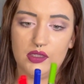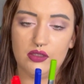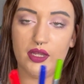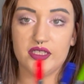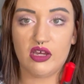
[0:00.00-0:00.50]

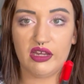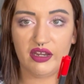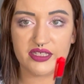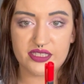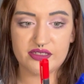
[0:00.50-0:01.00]
Like the
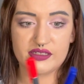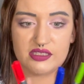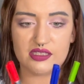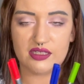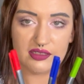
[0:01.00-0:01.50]

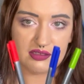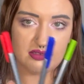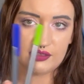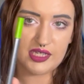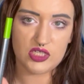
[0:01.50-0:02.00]
highlighters,
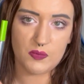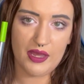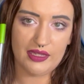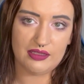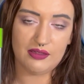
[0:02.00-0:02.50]
each
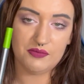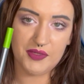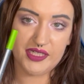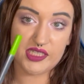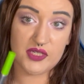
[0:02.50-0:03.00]
pen
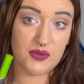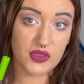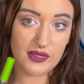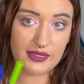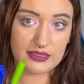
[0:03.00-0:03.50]
means different
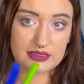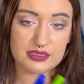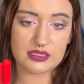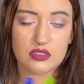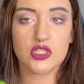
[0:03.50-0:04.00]

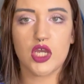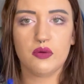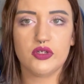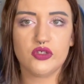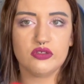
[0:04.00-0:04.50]
things, so I
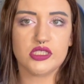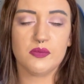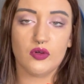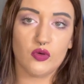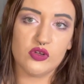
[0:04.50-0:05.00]
will use them
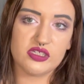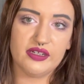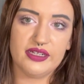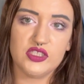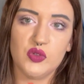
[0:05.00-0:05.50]

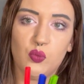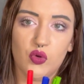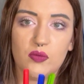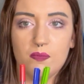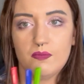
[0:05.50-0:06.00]
accordingly to what
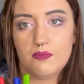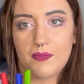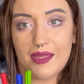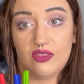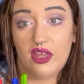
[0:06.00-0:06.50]

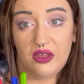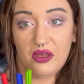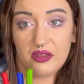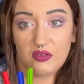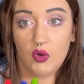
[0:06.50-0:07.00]
pen they
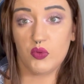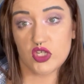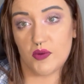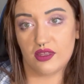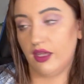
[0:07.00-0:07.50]
are or which
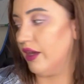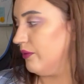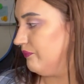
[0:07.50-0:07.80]
pen they are.